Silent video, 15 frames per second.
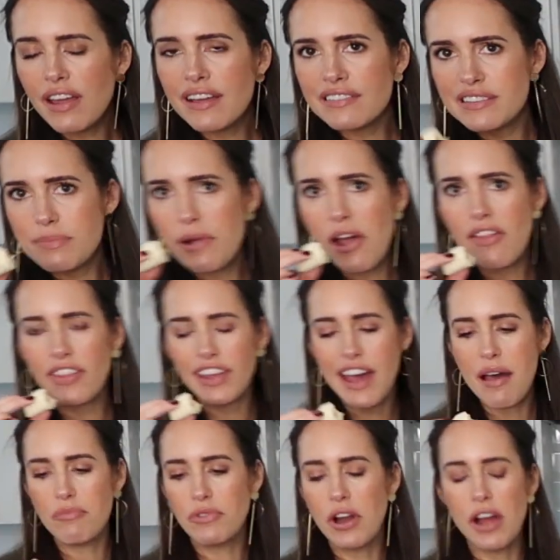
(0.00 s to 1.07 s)
Izzy behind the
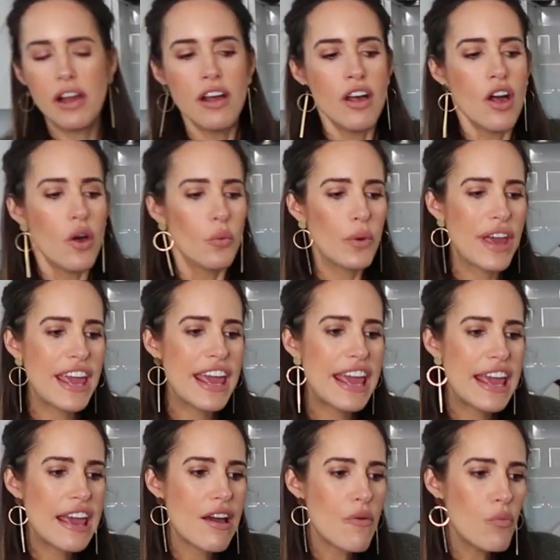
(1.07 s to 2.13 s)
camera.
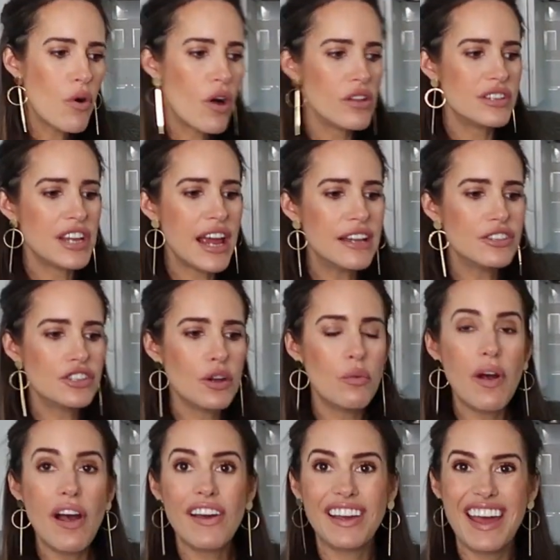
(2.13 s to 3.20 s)
We tend to
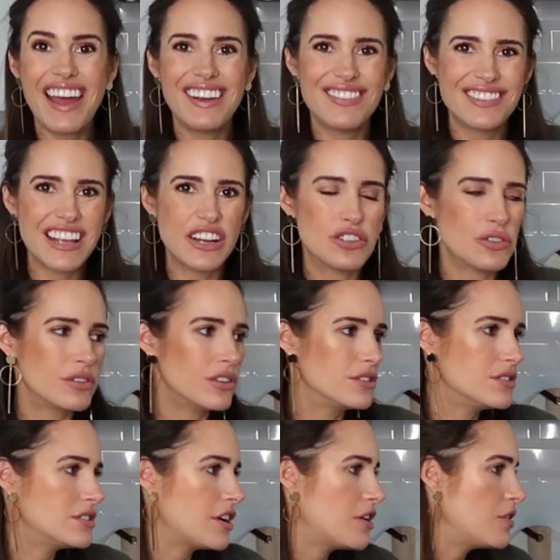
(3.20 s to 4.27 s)
work ahead of schedule and
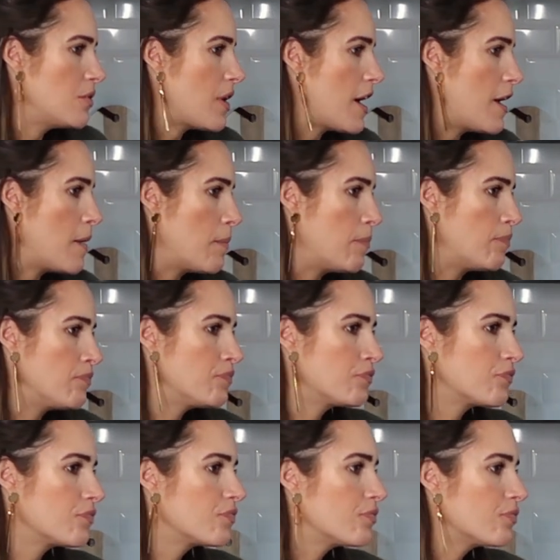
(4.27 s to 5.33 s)
so um,
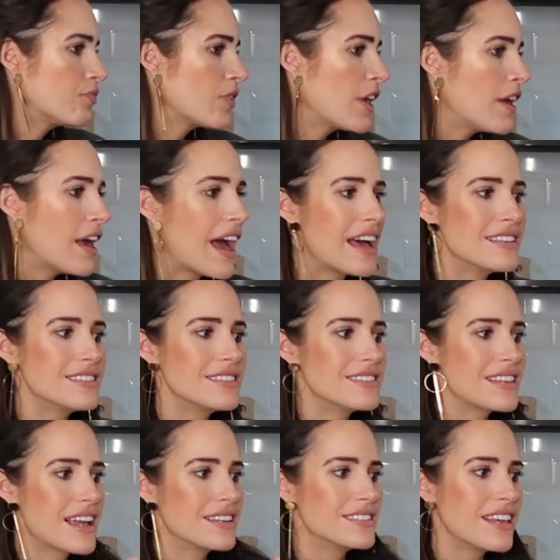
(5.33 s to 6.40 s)
as it's
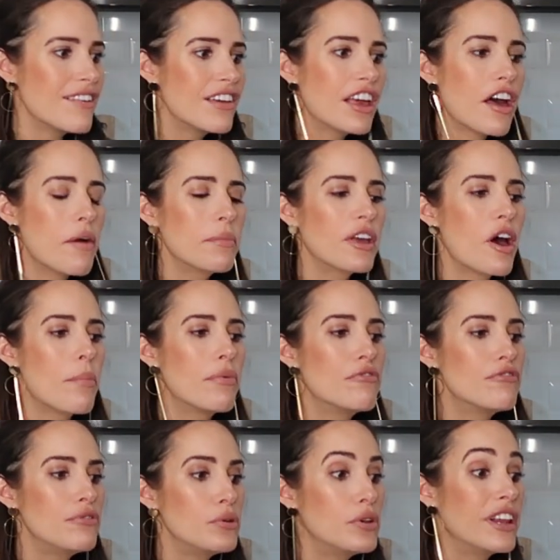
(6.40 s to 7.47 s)
Thanksgiving coming up and
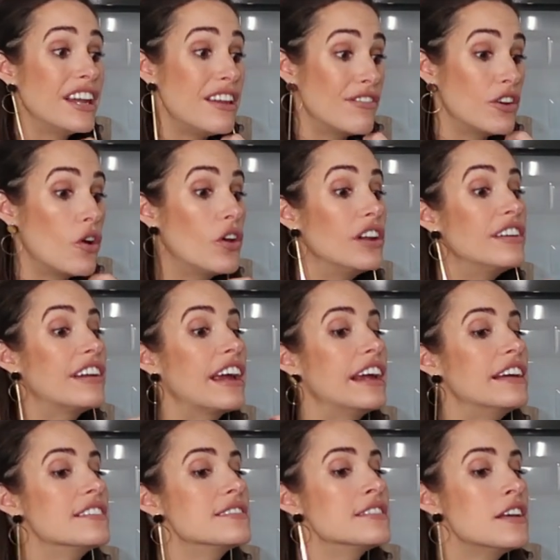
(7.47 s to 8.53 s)
fall and even
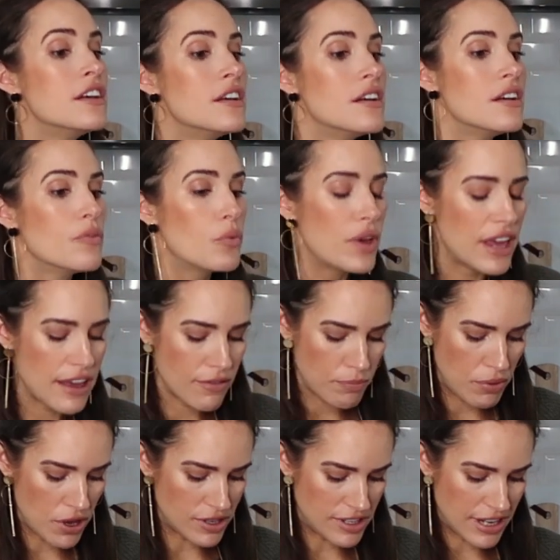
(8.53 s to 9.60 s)
holidays, we
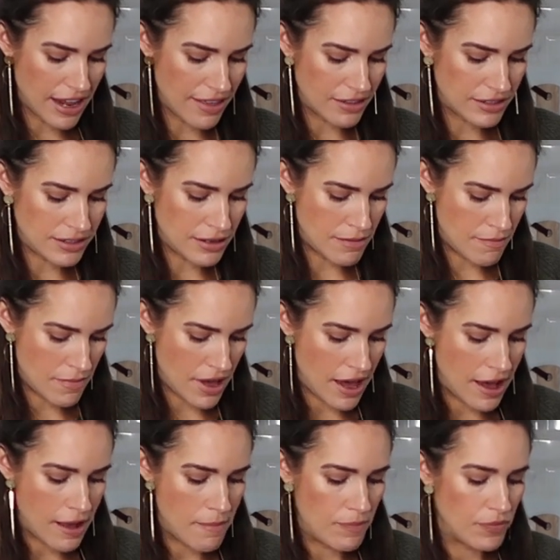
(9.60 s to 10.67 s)
put together some
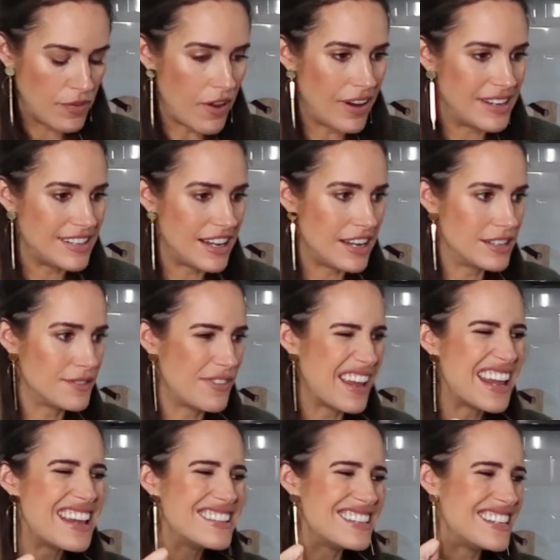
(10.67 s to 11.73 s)
um, ideas for
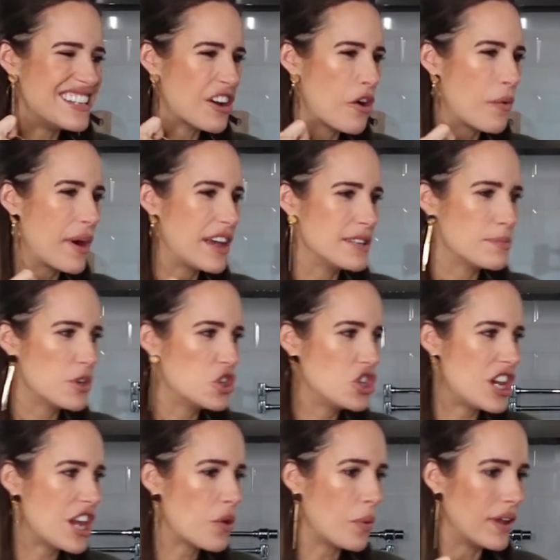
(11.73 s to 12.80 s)
easy DIYs but
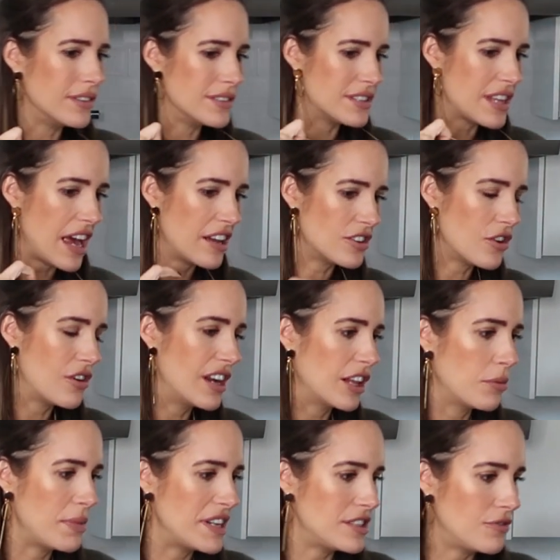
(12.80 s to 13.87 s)
chic ones that are a
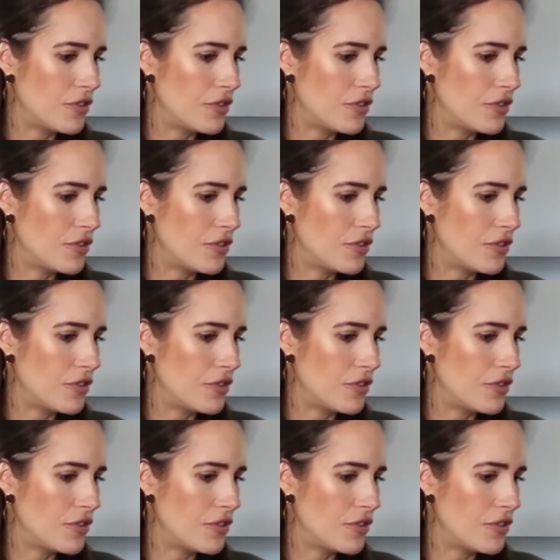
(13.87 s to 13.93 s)
little bit